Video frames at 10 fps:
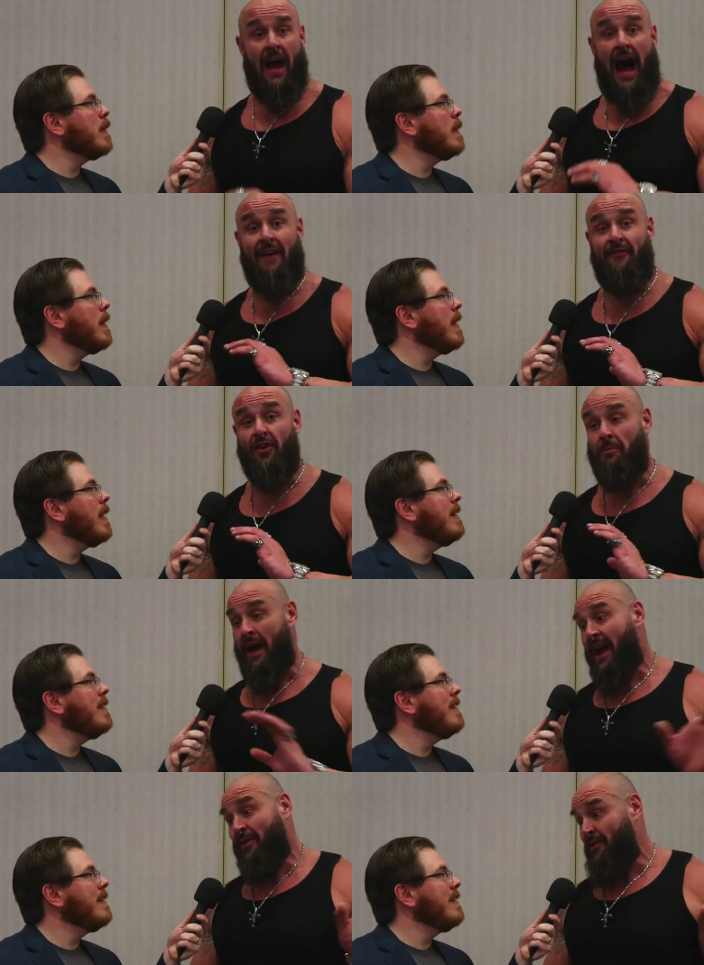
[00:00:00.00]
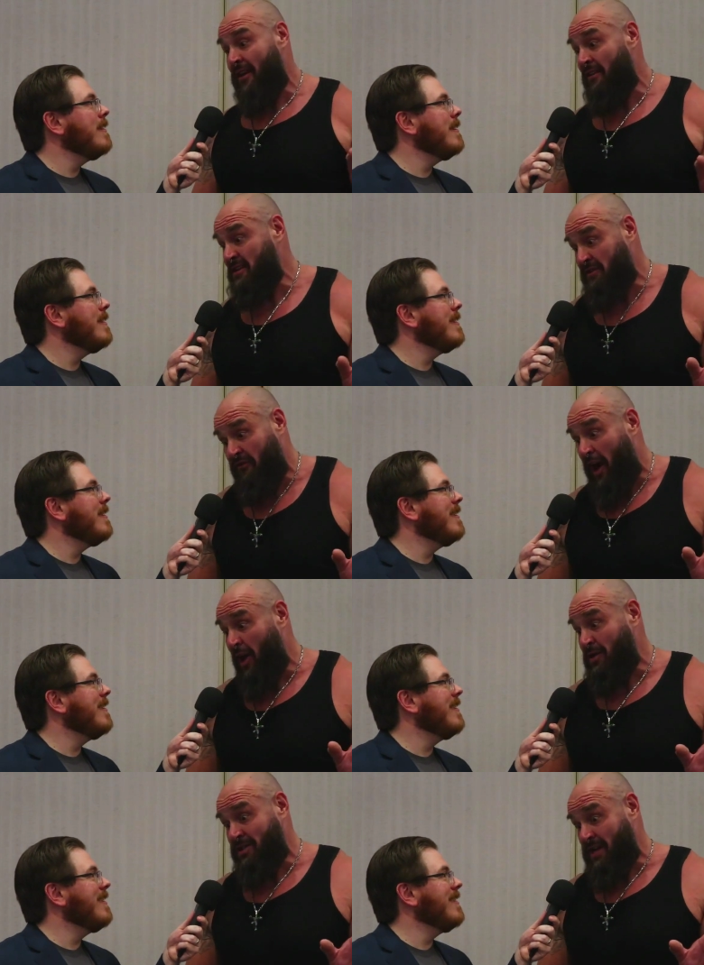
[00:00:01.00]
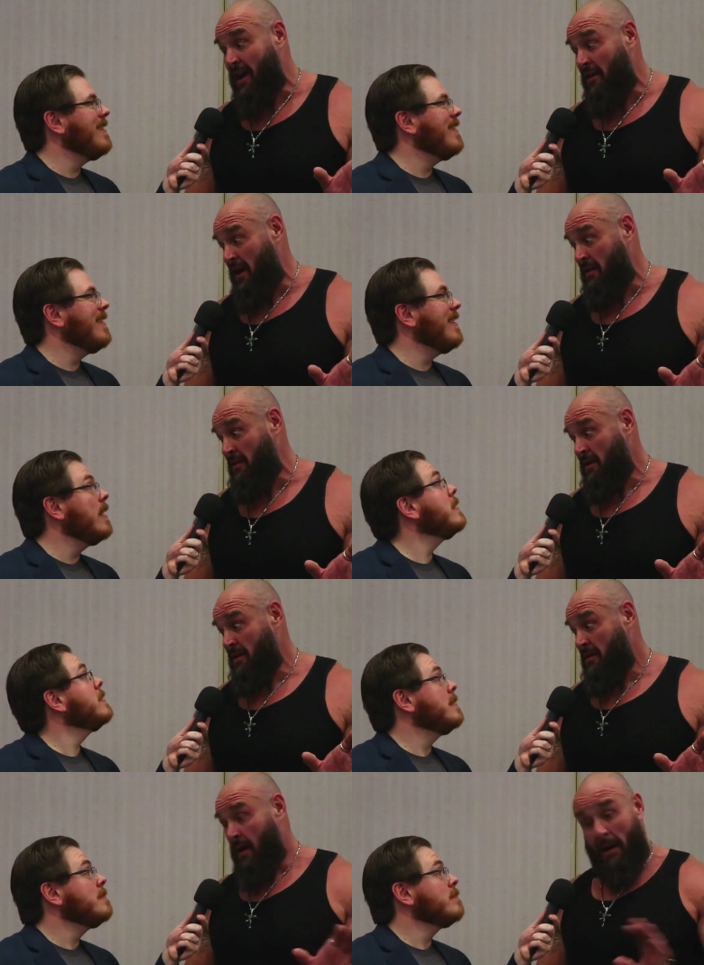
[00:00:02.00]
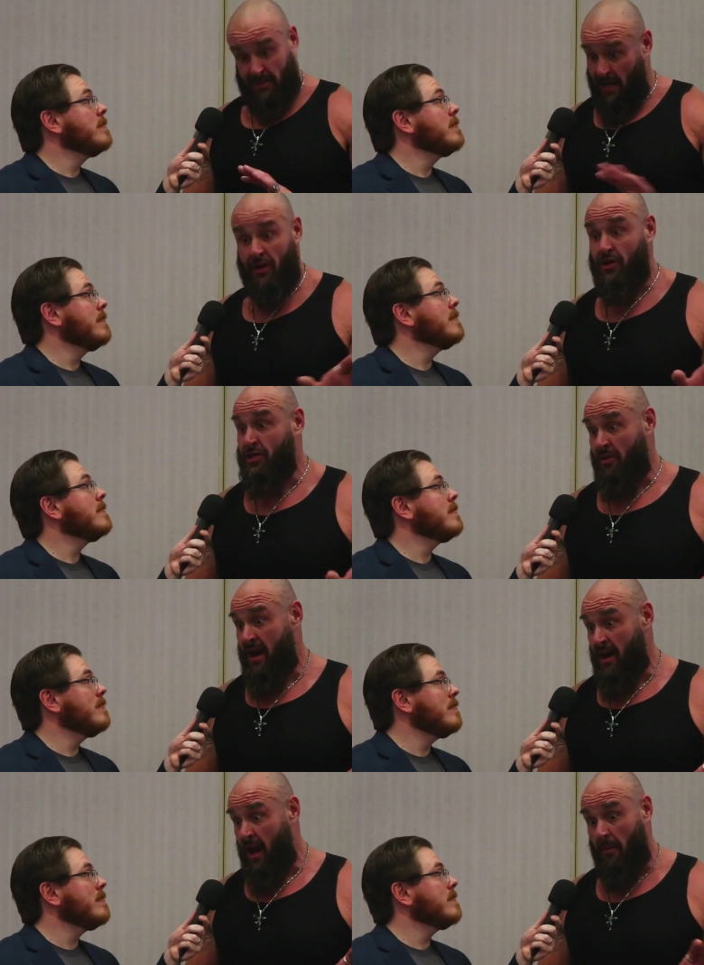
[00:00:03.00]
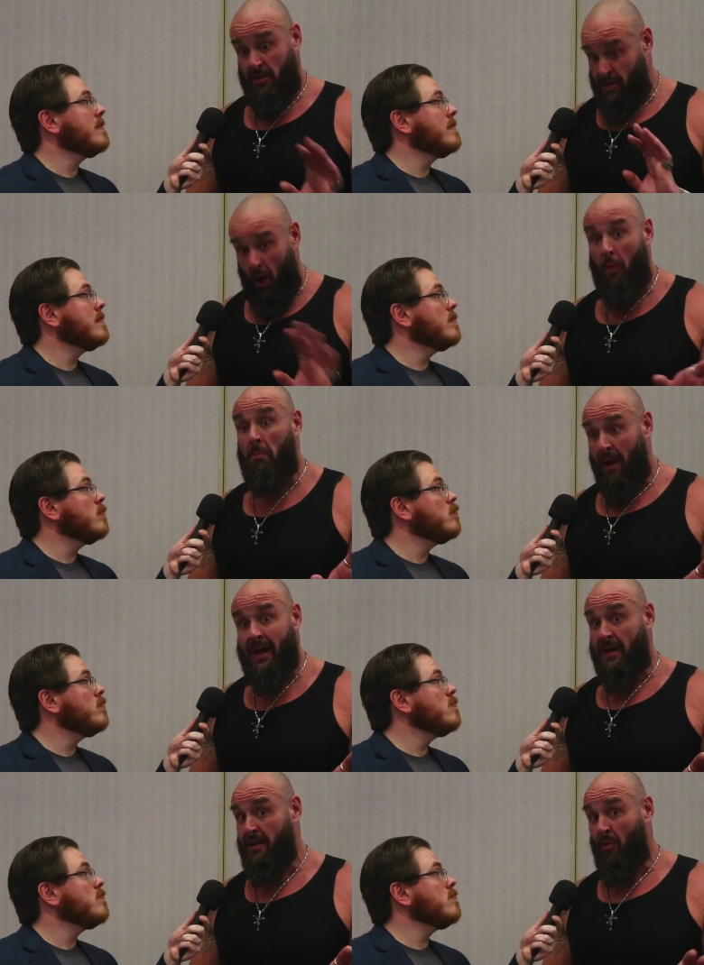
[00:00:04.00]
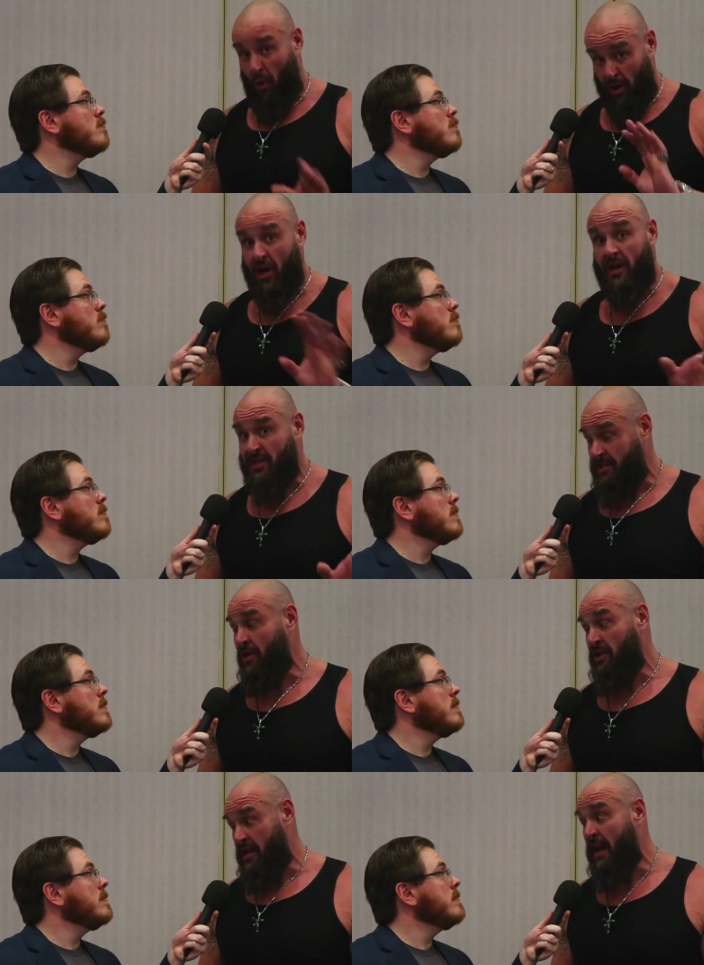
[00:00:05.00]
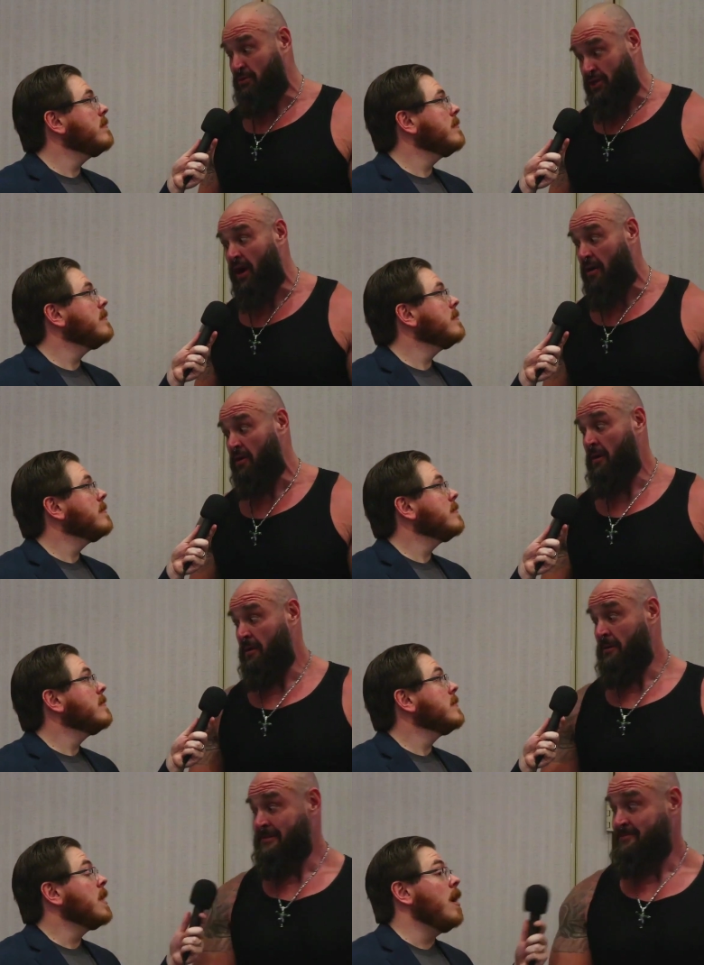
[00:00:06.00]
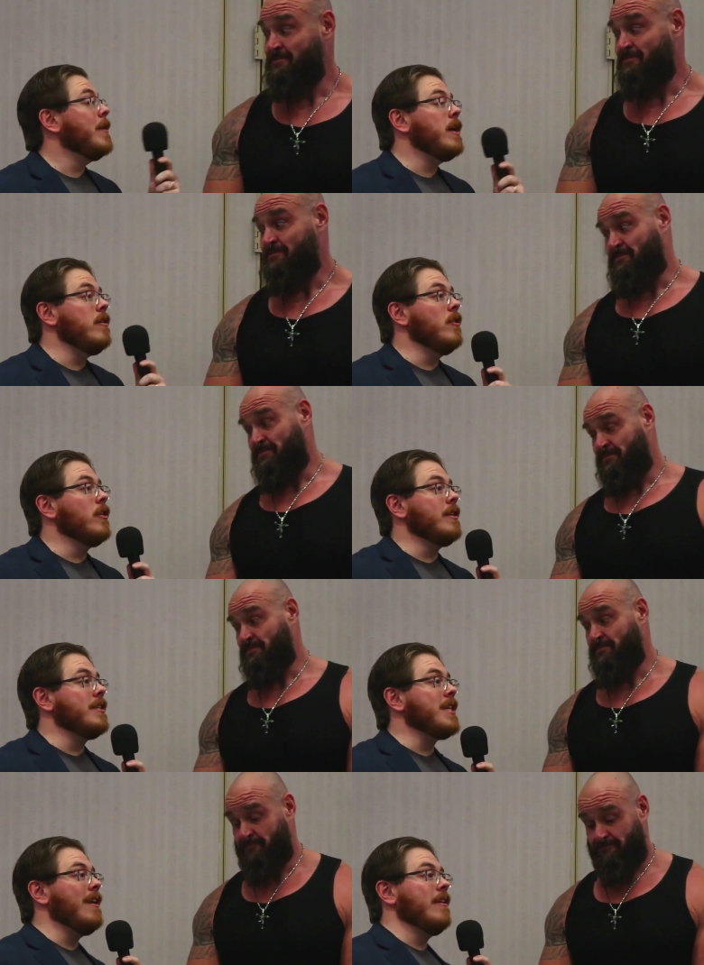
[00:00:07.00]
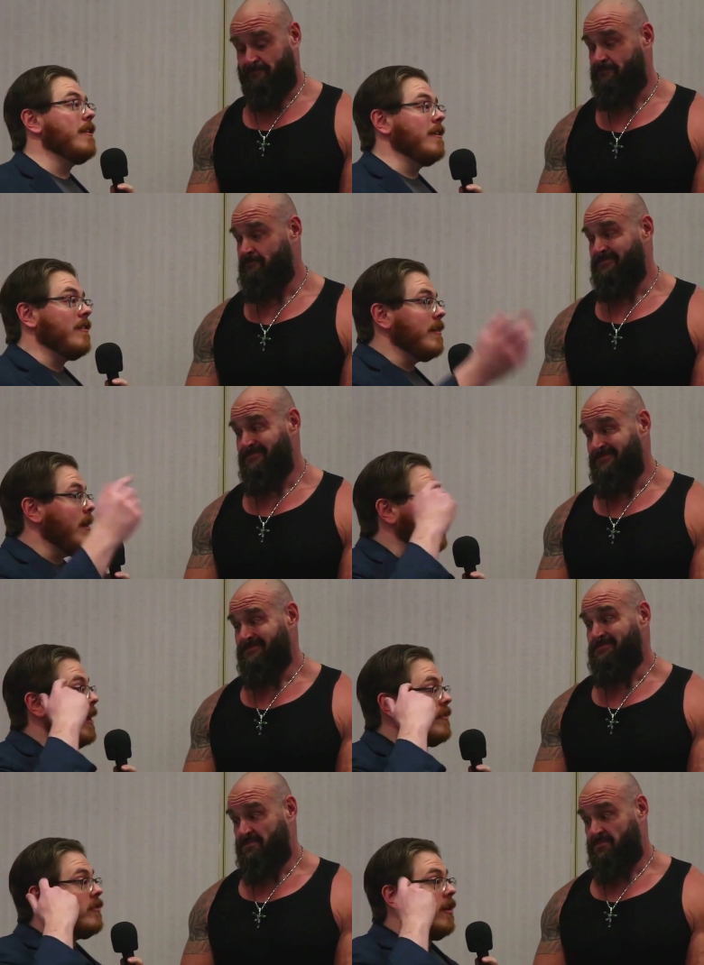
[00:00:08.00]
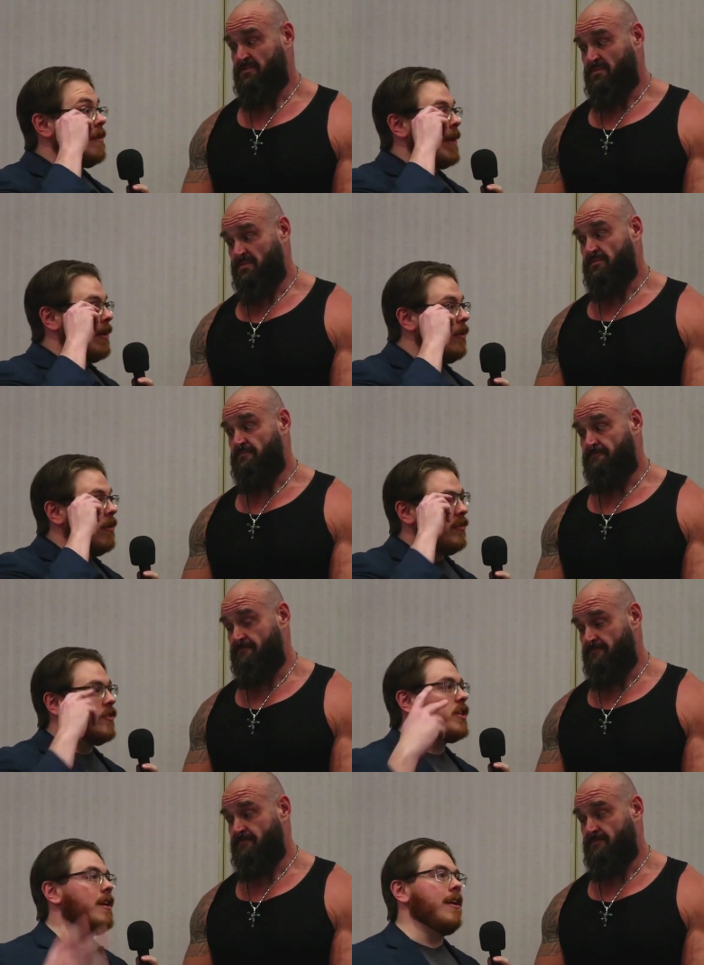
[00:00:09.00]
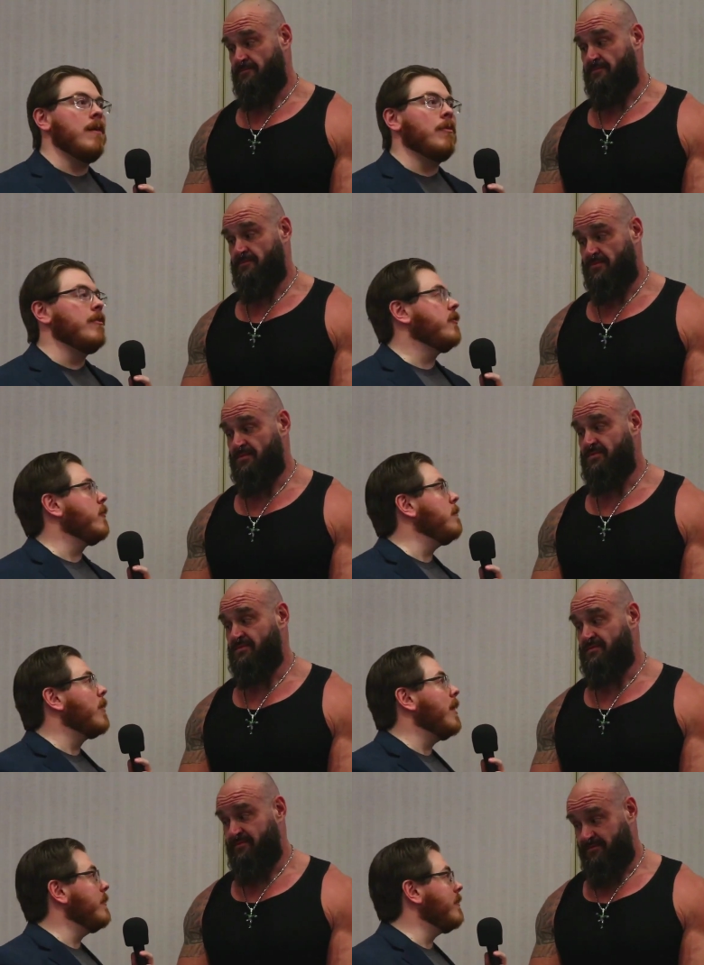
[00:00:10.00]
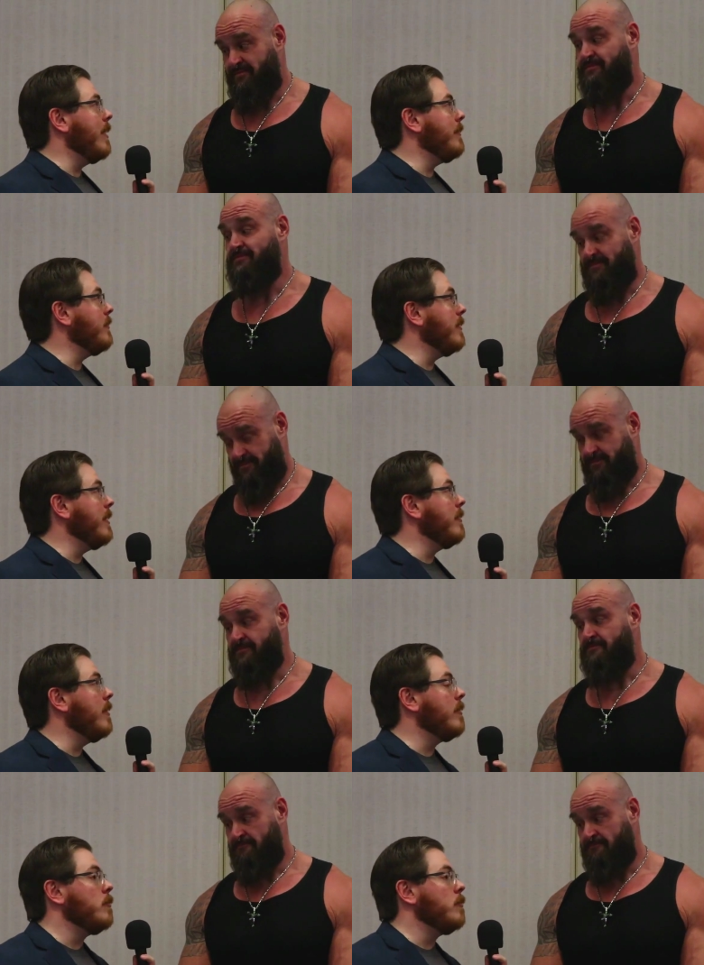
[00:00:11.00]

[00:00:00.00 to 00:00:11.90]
Speaker 1: I feel bad whoever has to follow us Saturday. I'm telling you straight up, don't blink. We're going to steal the damn
Speaker 2: show. I mean, you look at the talent that's in that match. You talked about Otis and Chad Gable, the Street Profits obviously in there as